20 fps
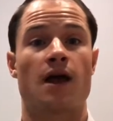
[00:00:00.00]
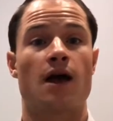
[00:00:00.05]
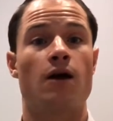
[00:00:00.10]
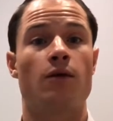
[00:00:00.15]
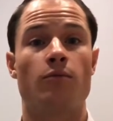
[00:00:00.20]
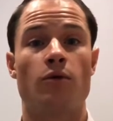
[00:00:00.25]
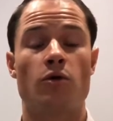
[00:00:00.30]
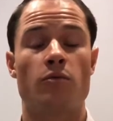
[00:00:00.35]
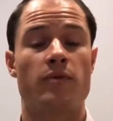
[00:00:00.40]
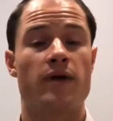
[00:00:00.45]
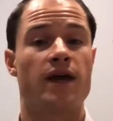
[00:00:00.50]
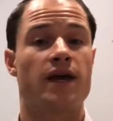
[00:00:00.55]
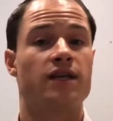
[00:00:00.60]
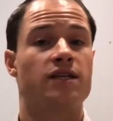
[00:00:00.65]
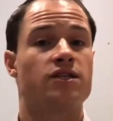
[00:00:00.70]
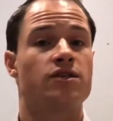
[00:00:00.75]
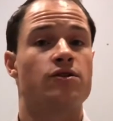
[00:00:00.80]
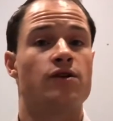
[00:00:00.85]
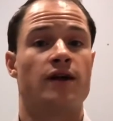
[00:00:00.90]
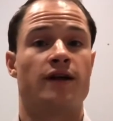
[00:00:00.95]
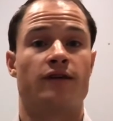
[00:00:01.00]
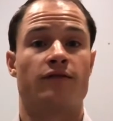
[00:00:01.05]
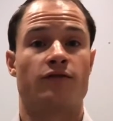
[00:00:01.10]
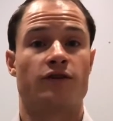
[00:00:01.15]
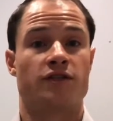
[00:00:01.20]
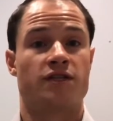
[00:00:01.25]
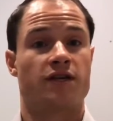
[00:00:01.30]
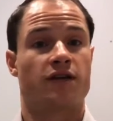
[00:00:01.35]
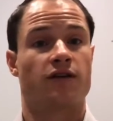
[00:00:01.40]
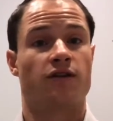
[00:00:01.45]
elbow pain to any
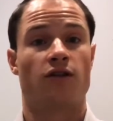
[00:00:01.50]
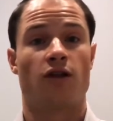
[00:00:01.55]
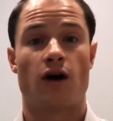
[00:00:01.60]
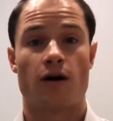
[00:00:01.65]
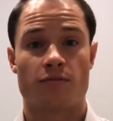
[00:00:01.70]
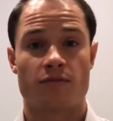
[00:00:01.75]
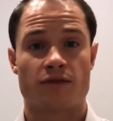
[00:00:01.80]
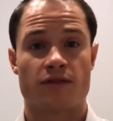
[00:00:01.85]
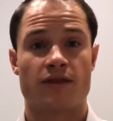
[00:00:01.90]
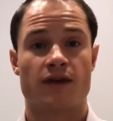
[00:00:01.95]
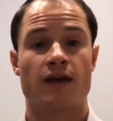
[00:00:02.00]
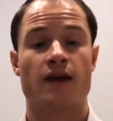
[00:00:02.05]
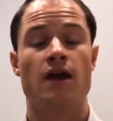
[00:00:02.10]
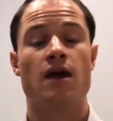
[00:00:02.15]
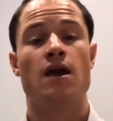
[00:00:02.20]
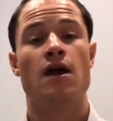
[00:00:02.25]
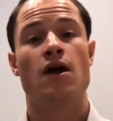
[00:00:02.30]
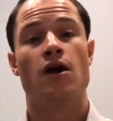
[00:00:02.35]
radiculopathy.